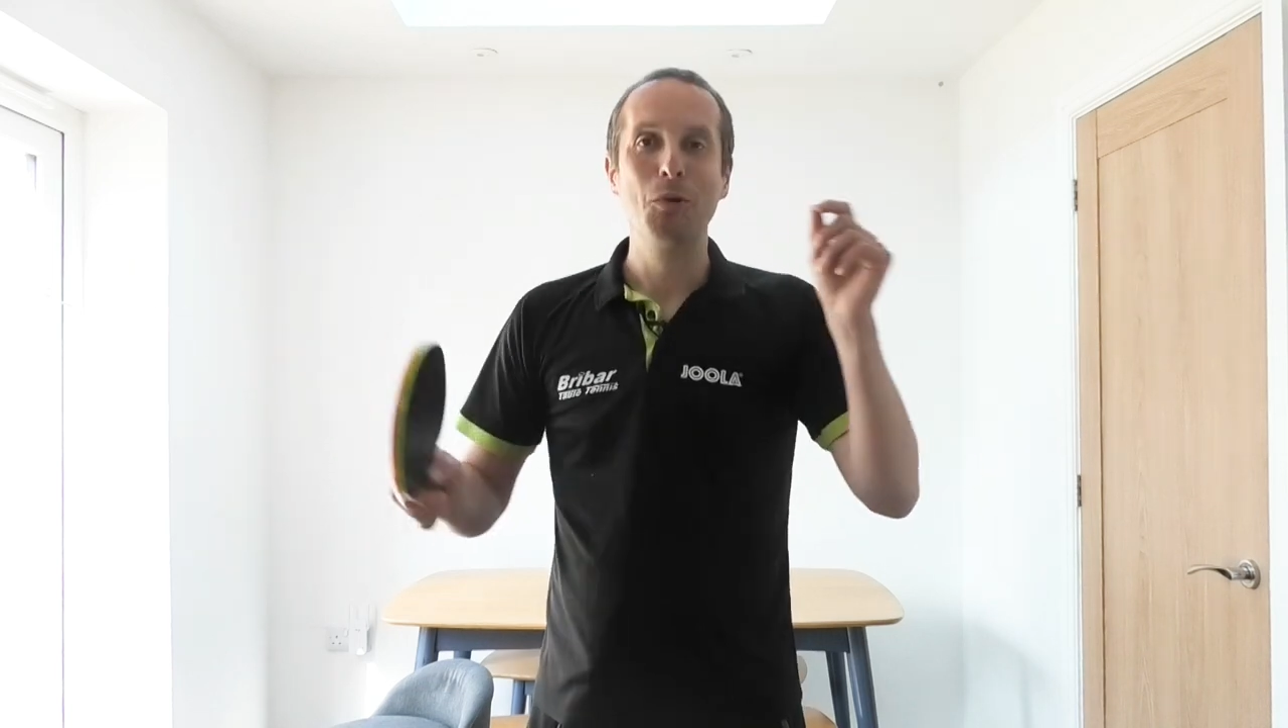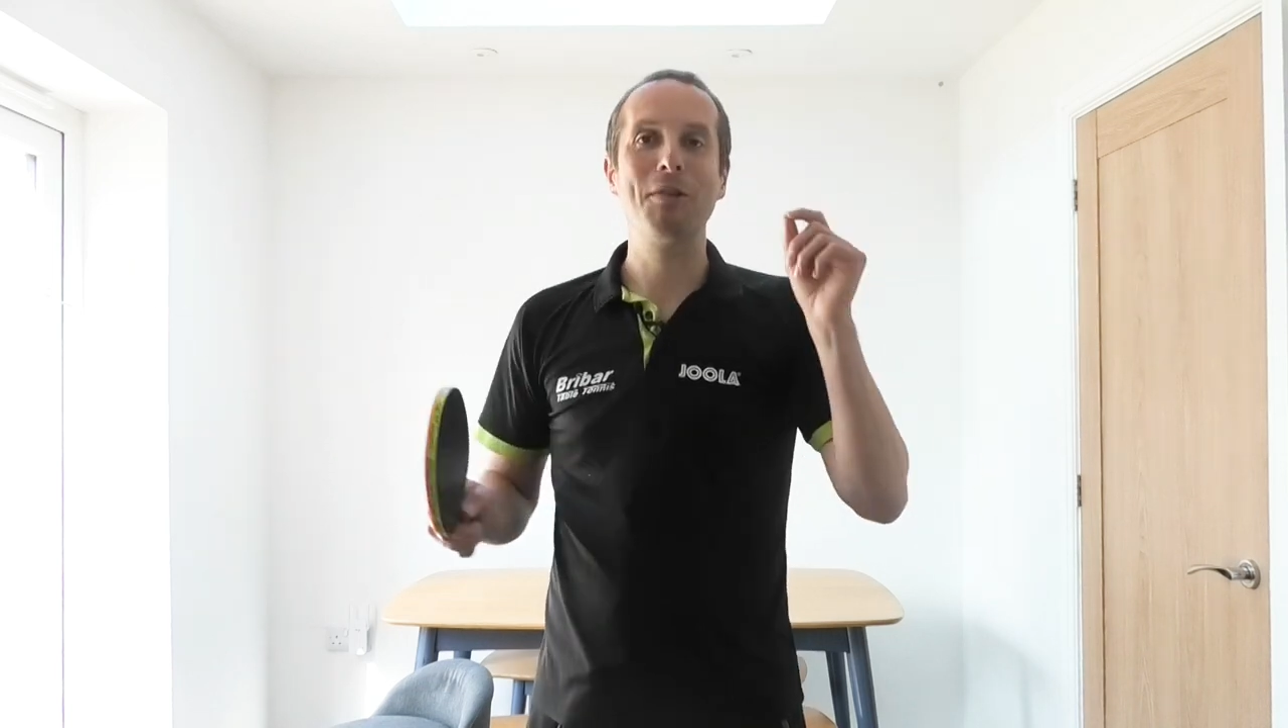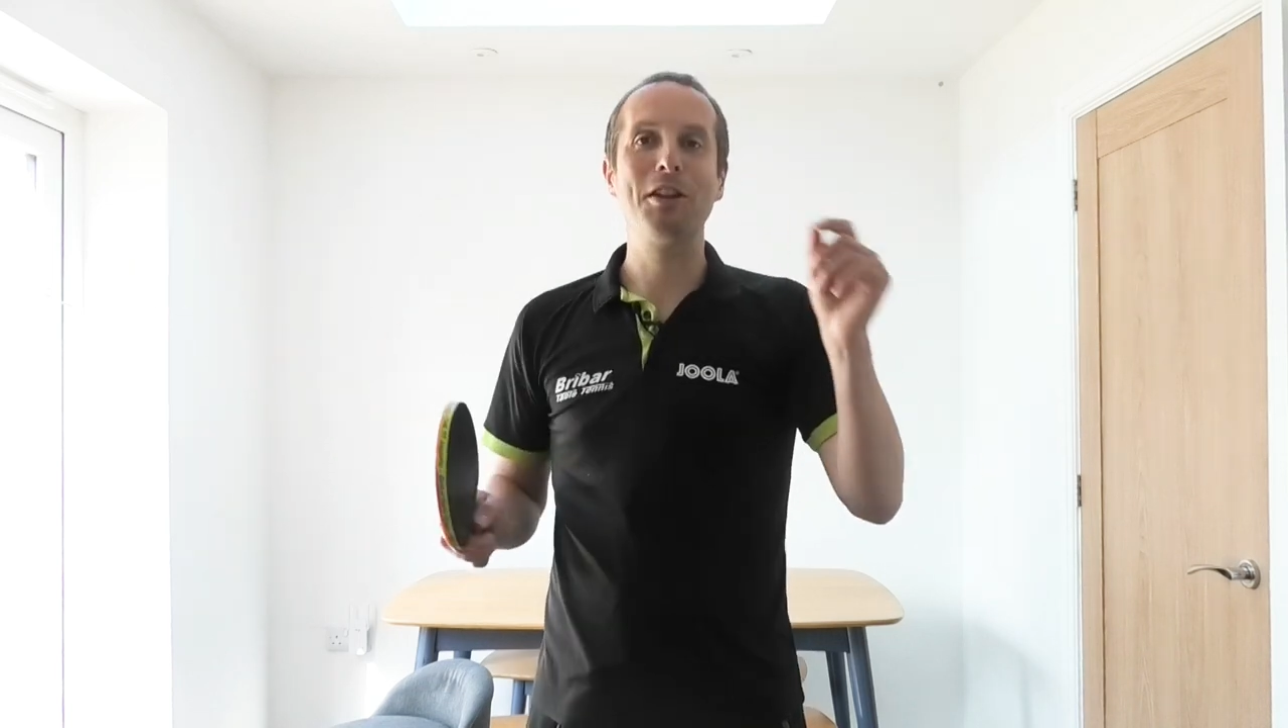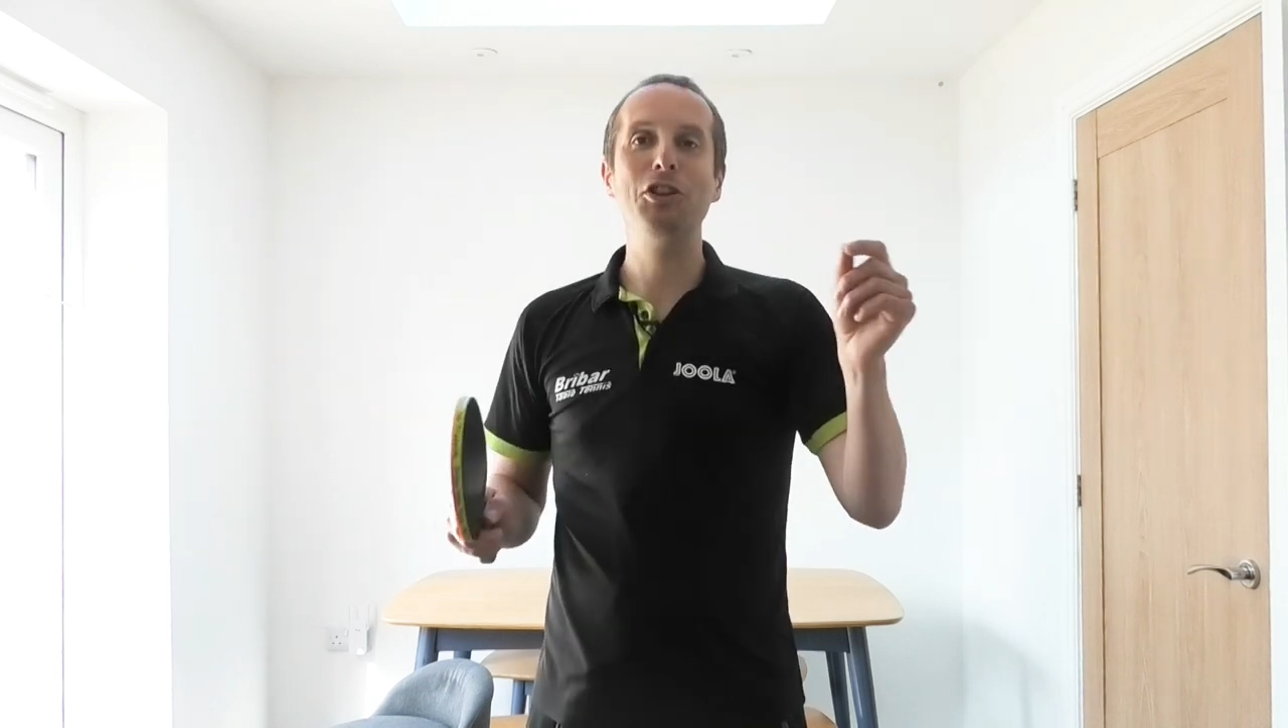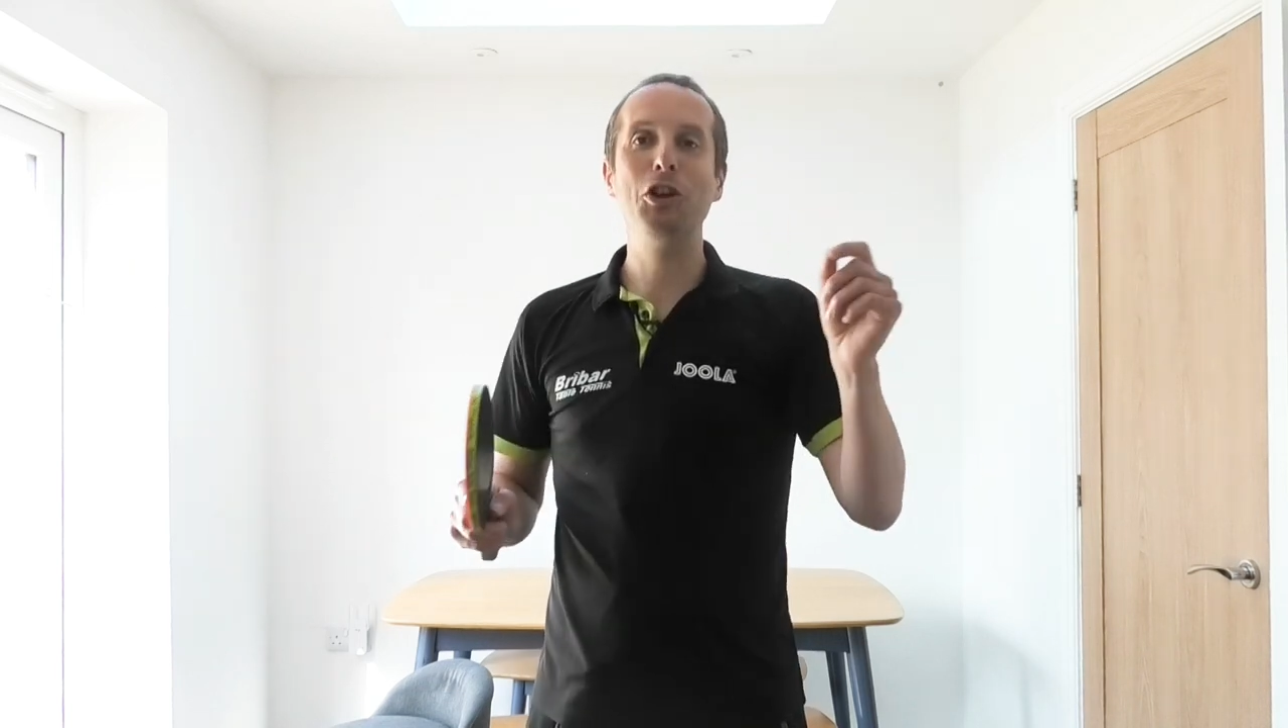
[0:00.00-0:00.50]

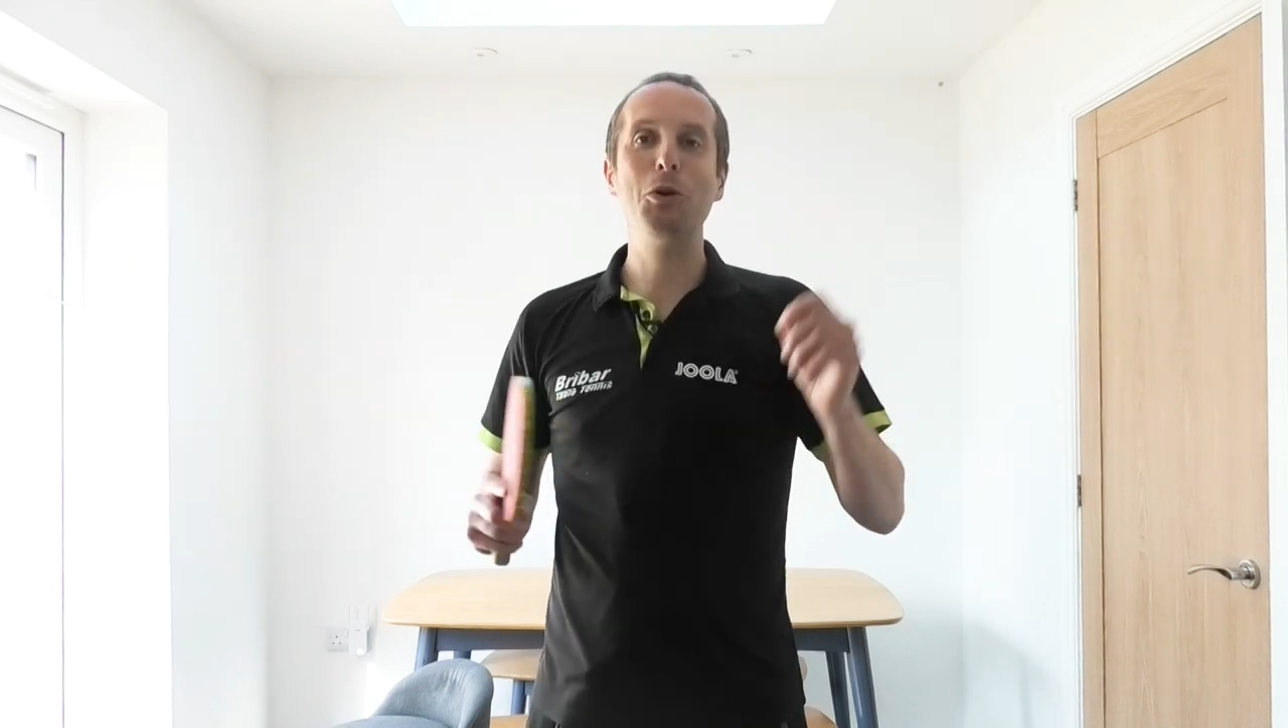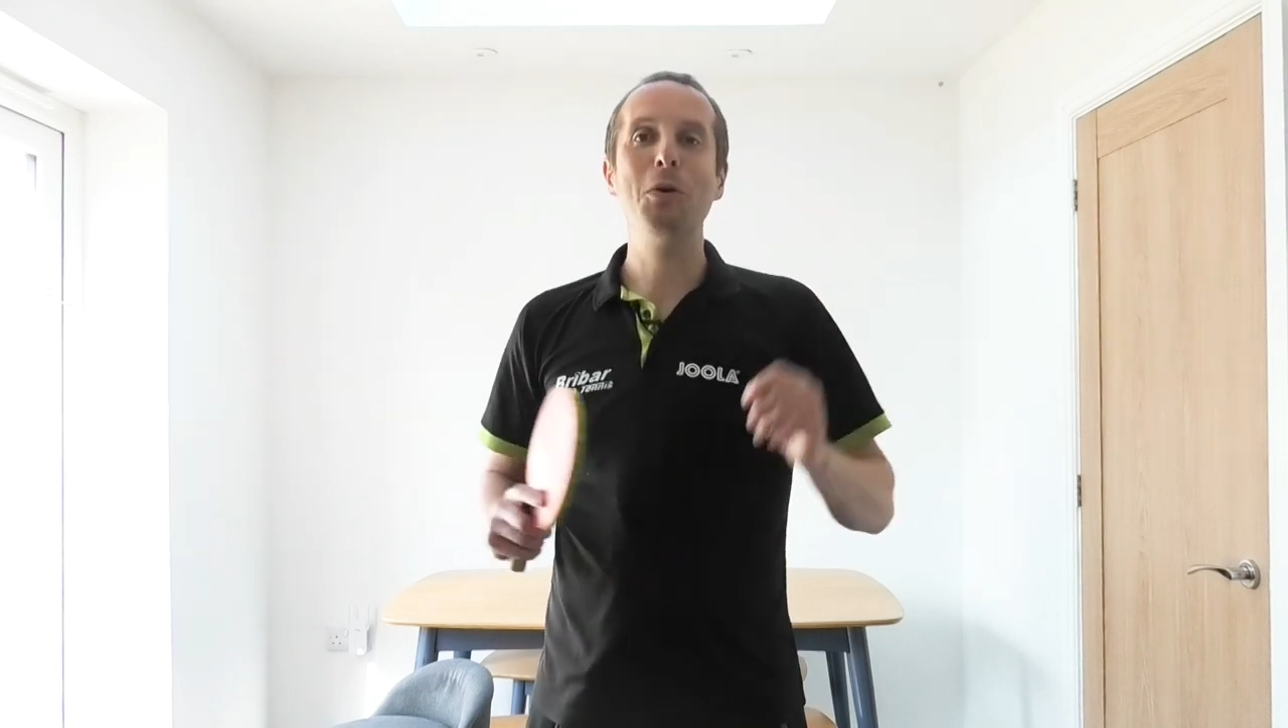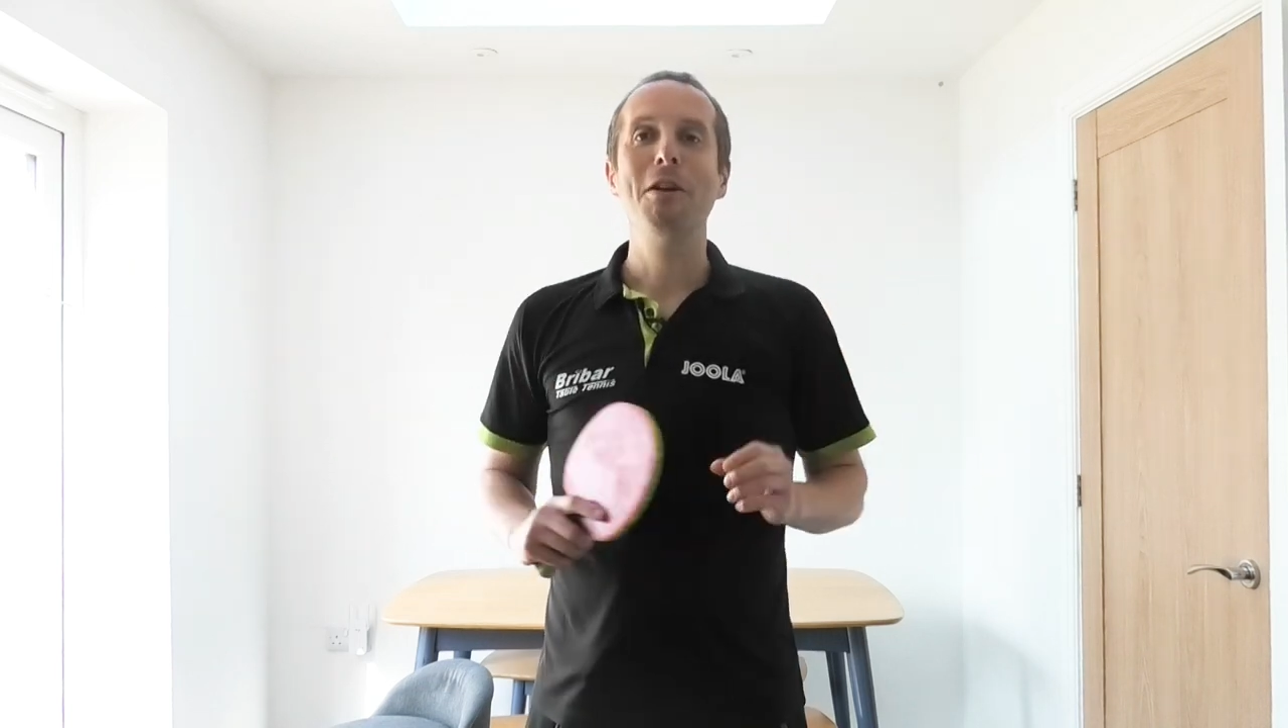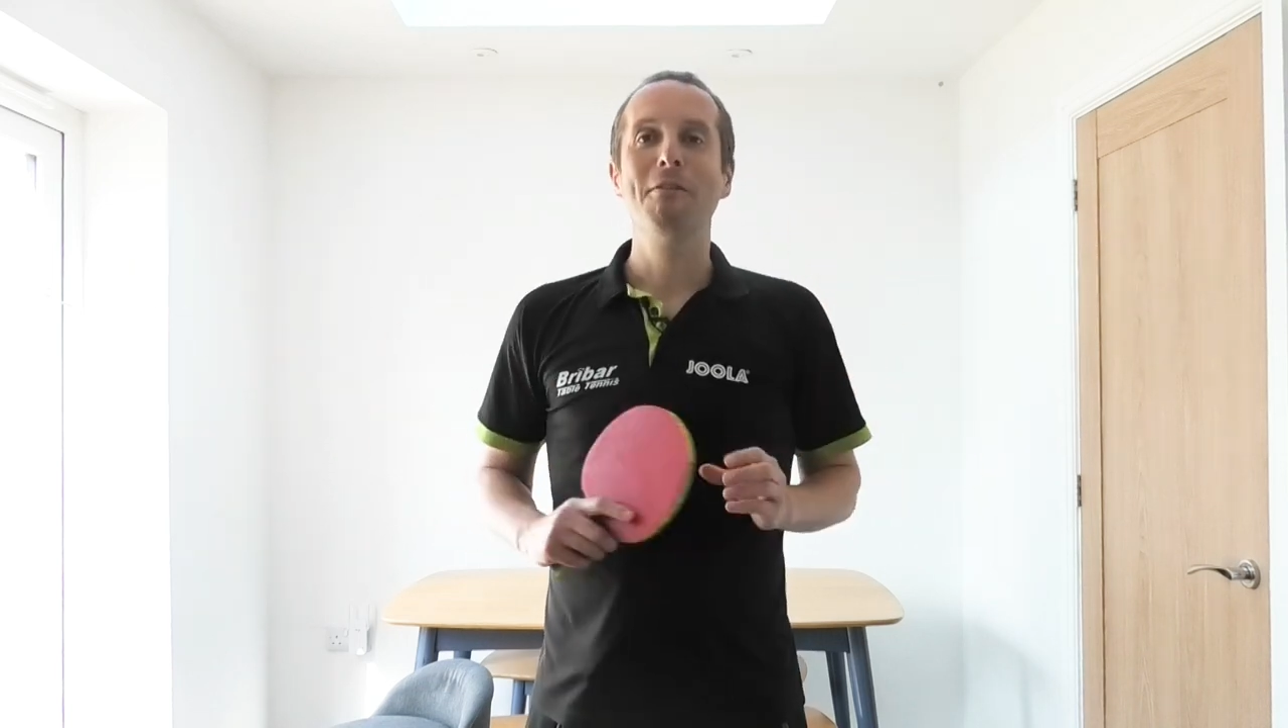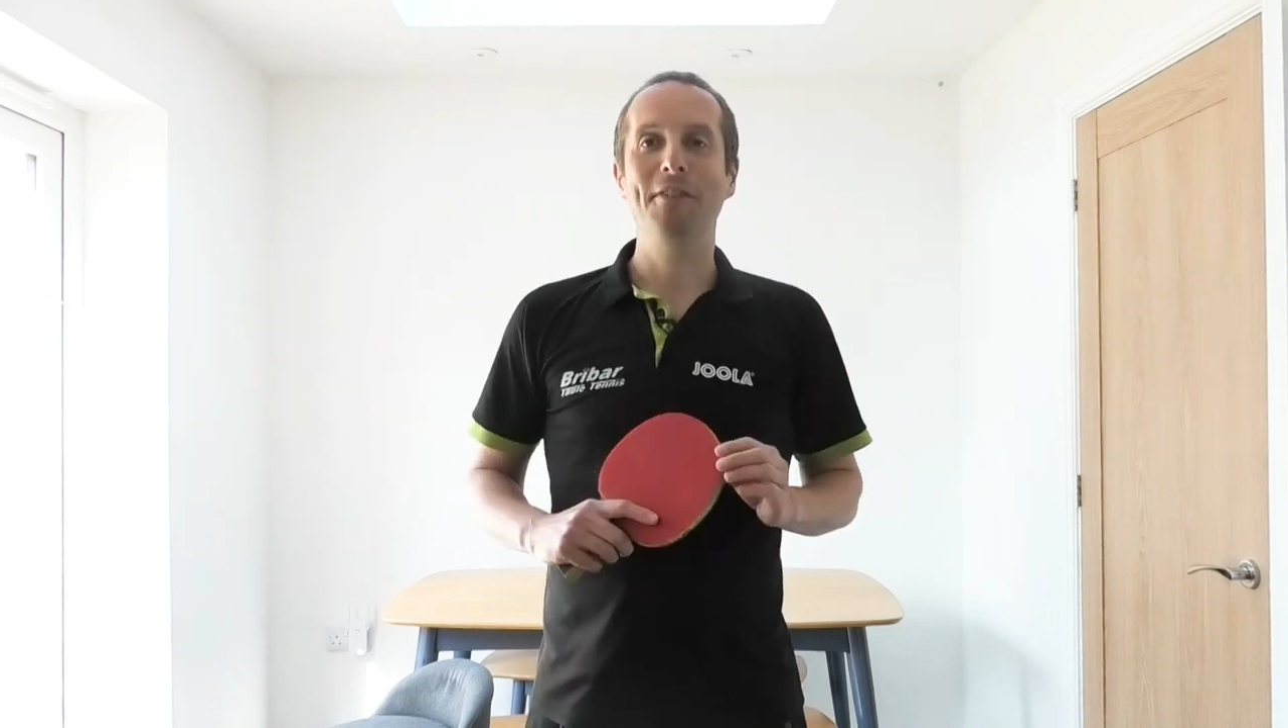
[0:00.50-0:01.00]
with a new